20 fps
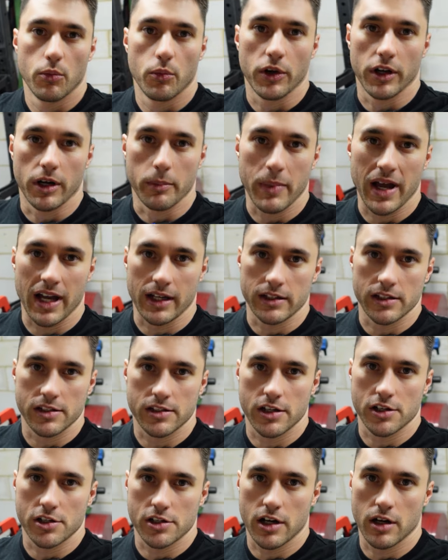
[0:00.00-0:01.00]
we're gonna bang this
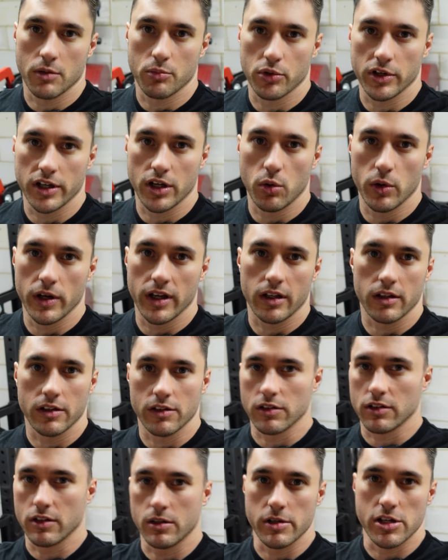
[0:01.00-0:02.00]
session out pretty quick. This
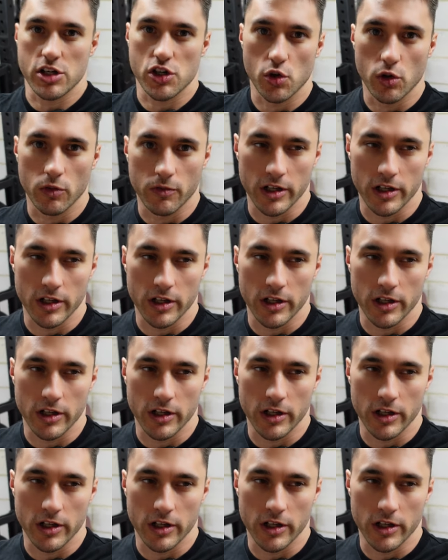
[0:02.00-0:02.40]
is gonna be a short